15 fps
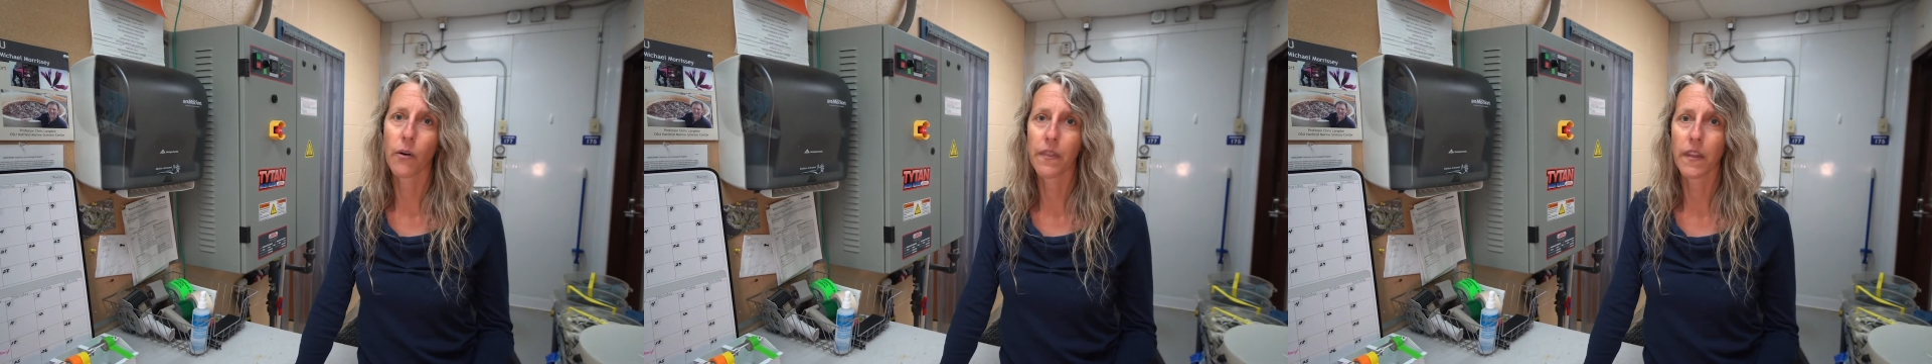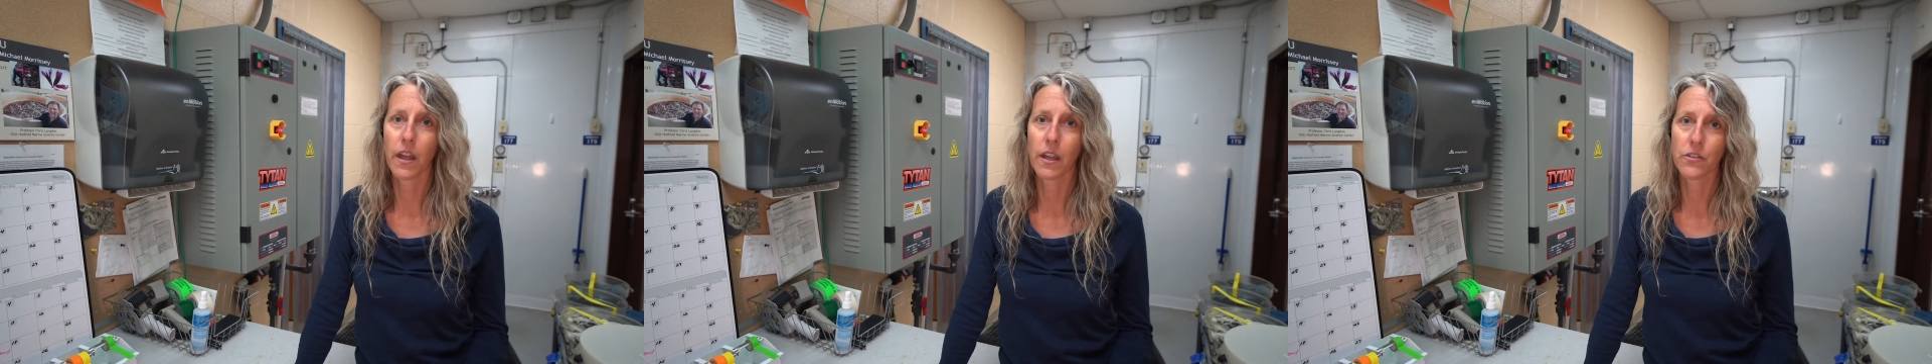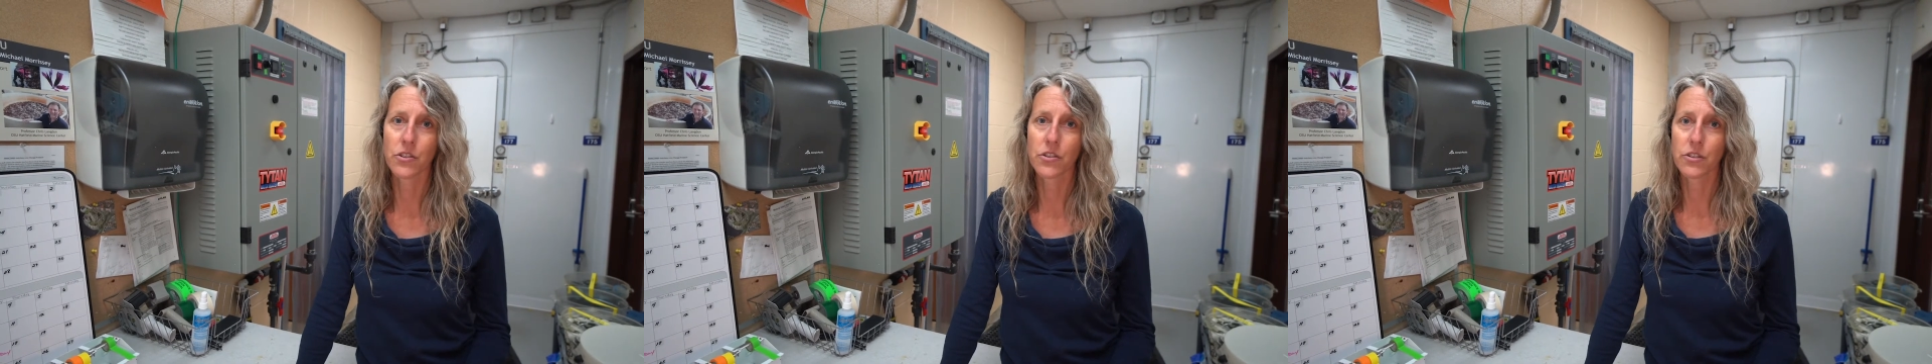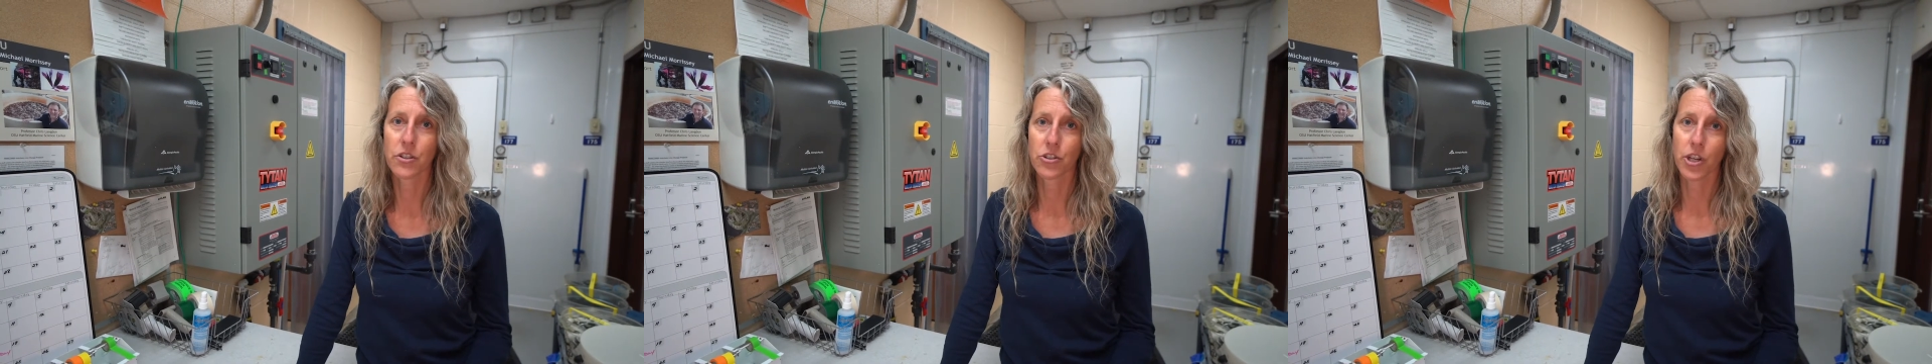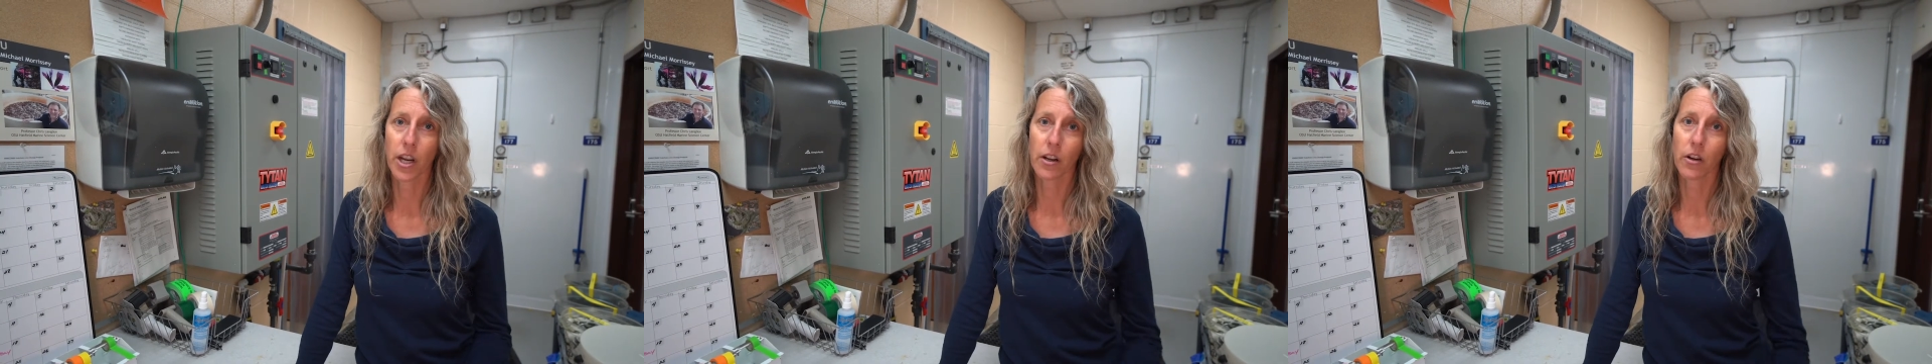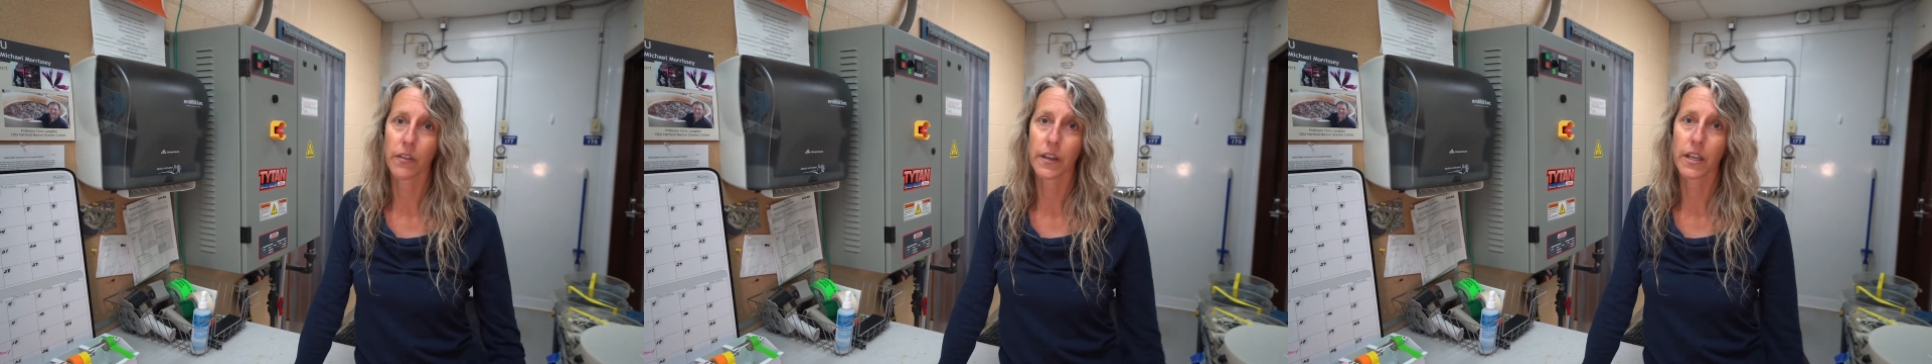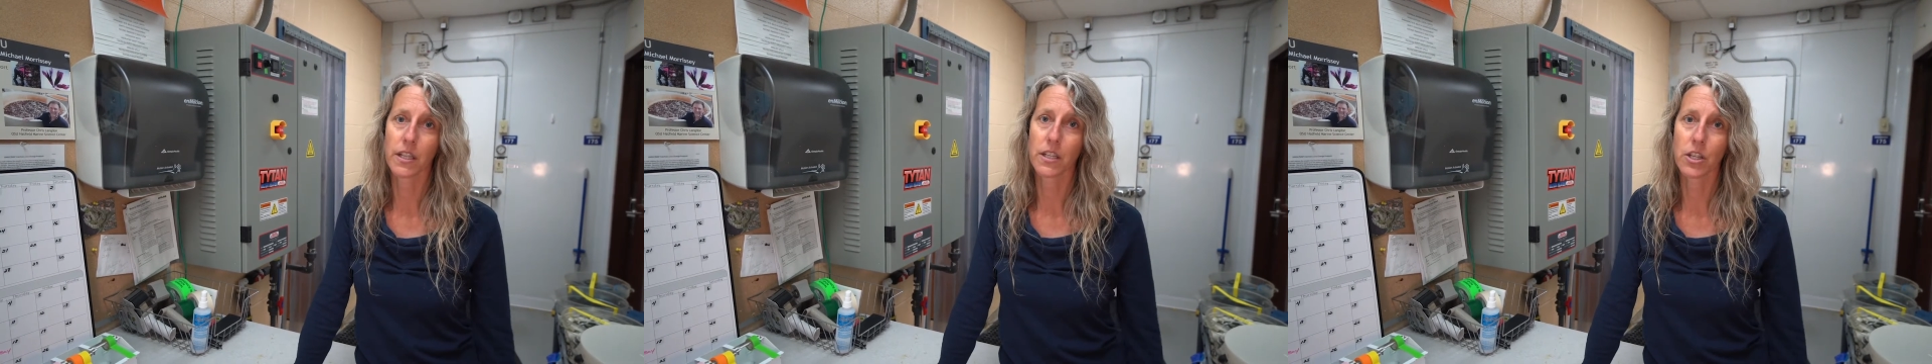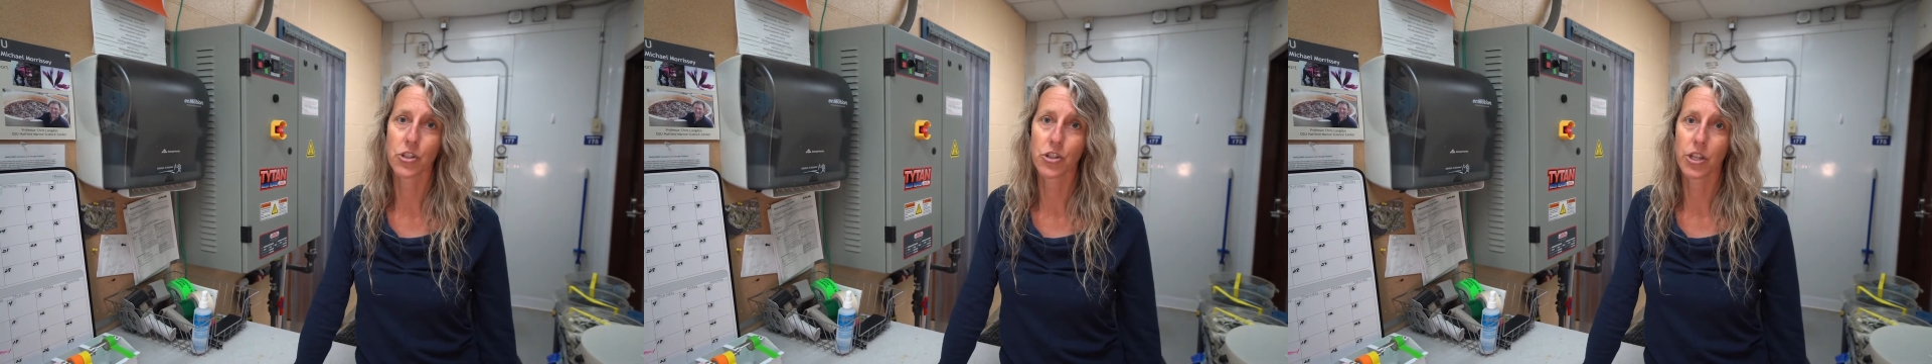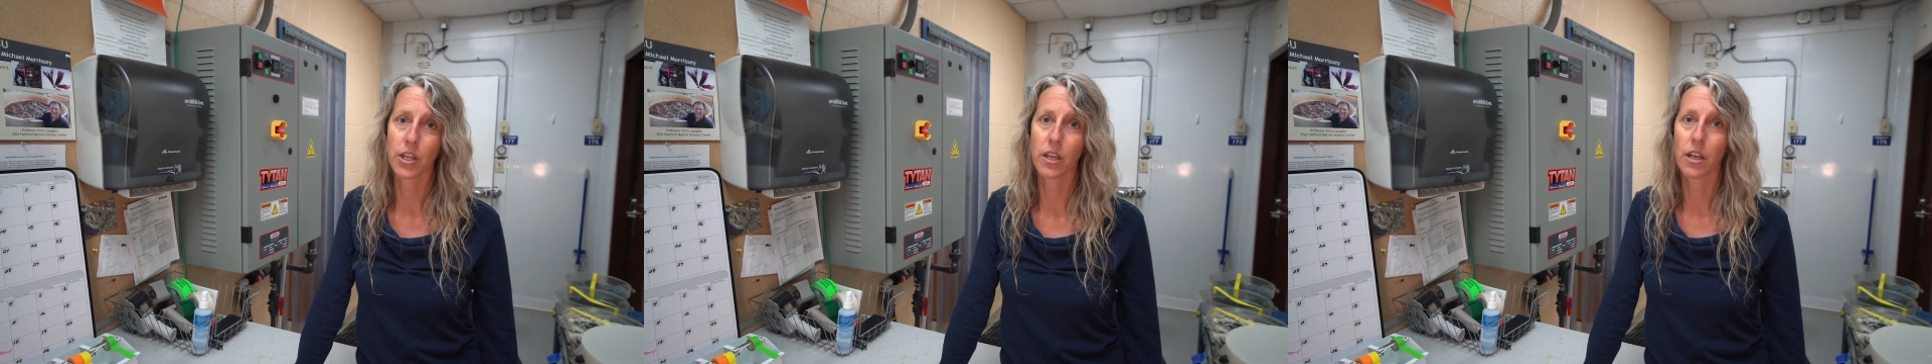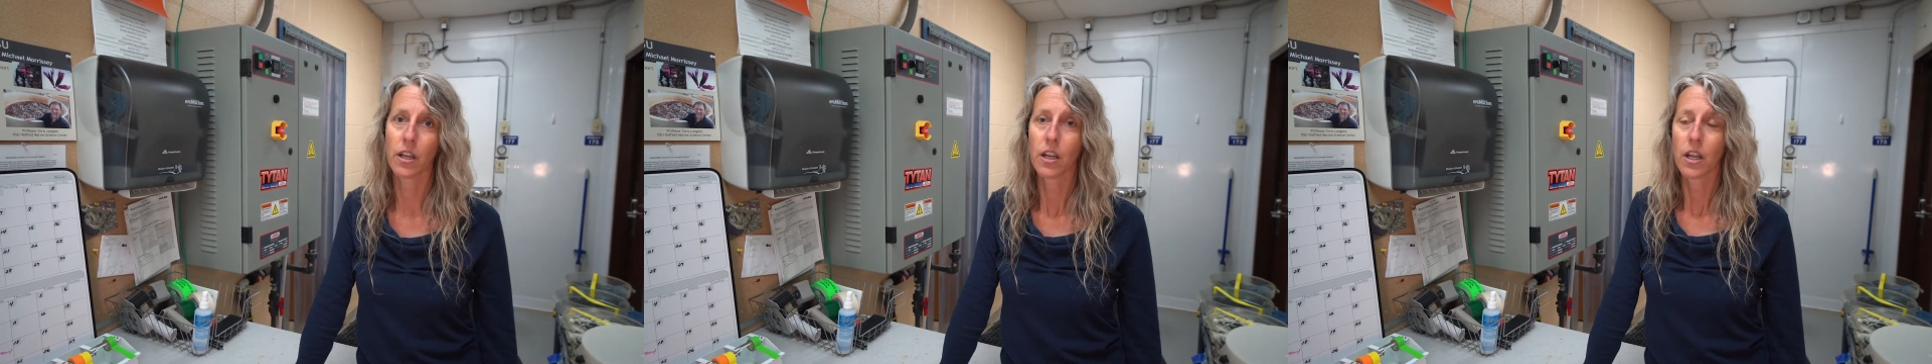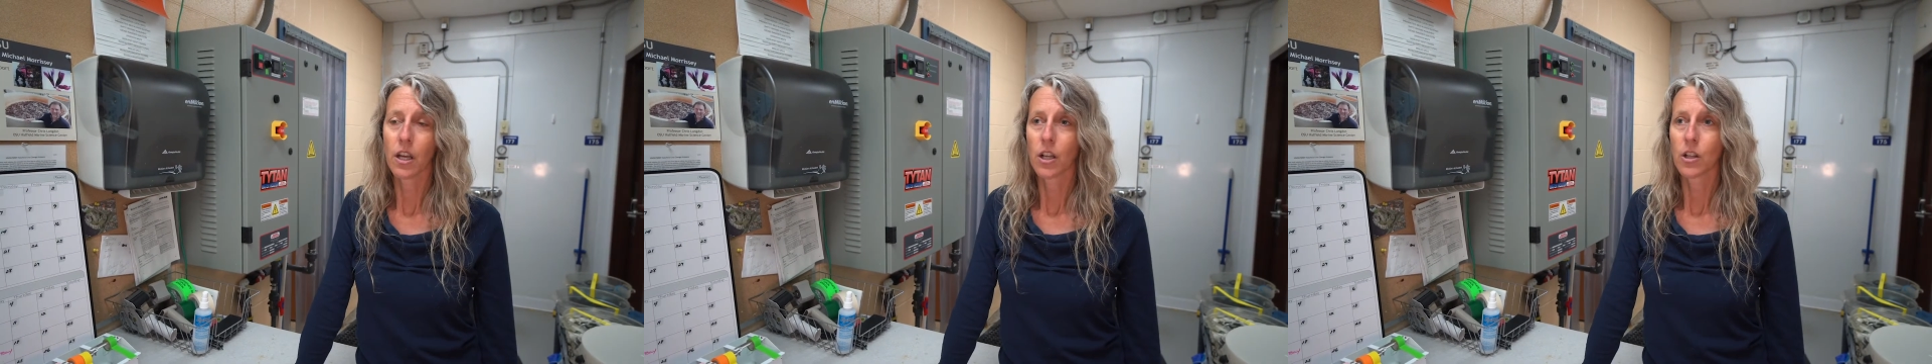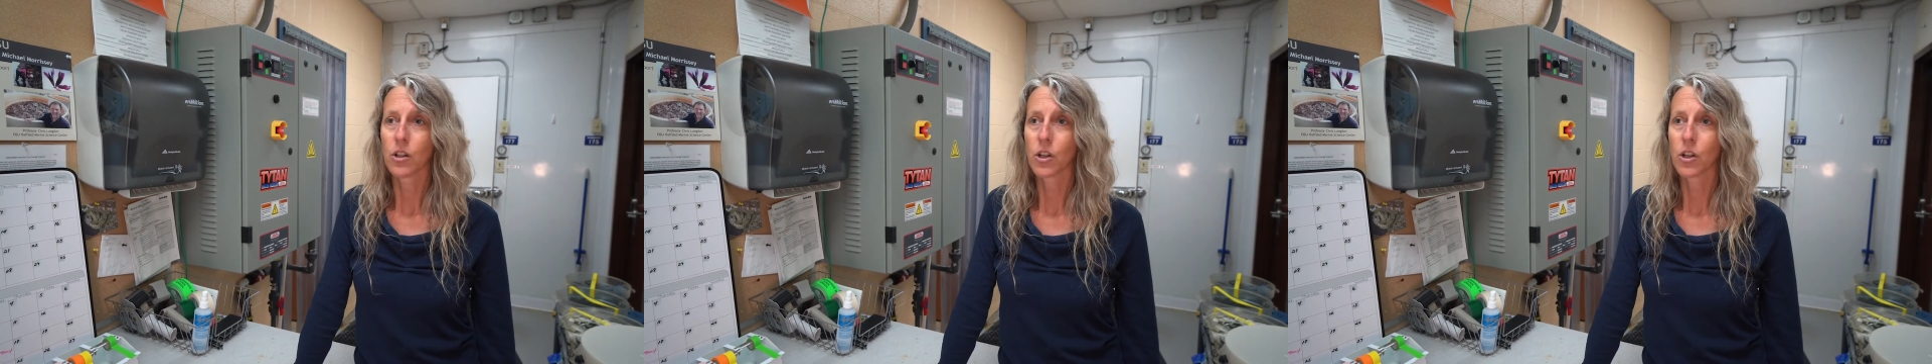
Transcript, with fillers: and then just to check on the condition,